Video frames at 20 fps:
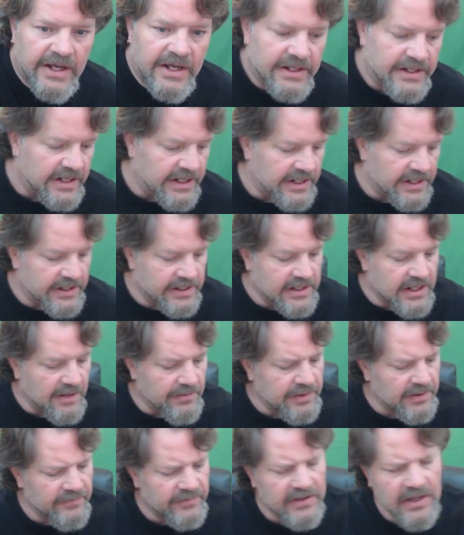got a
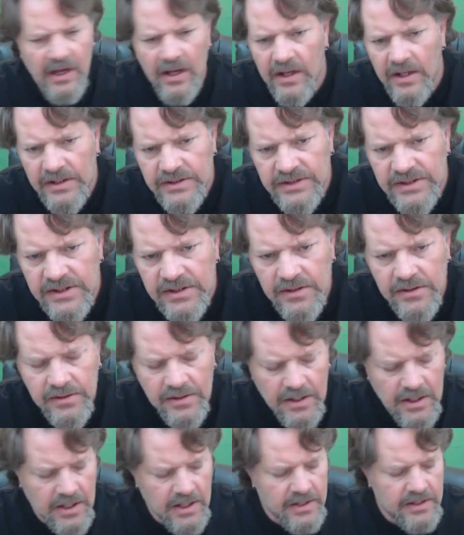couple of cons
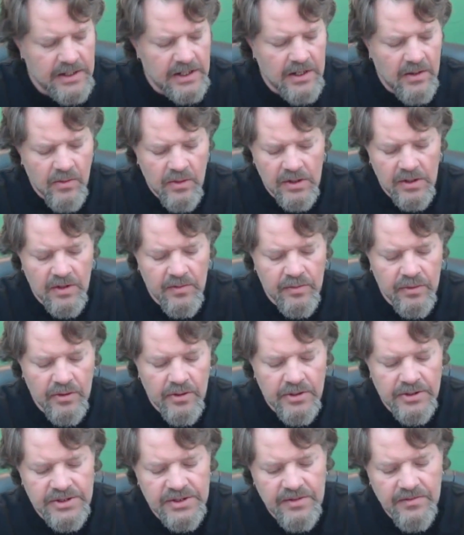that I want to
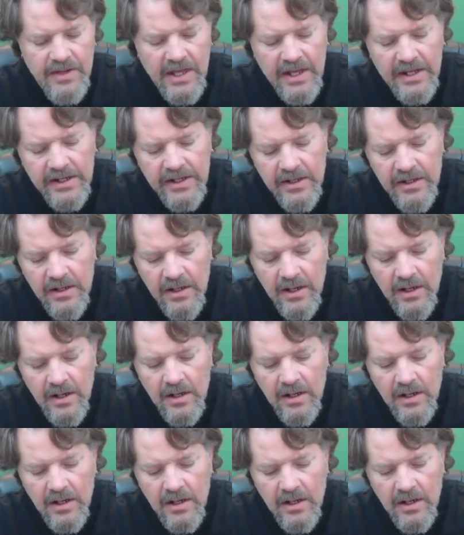approach about it,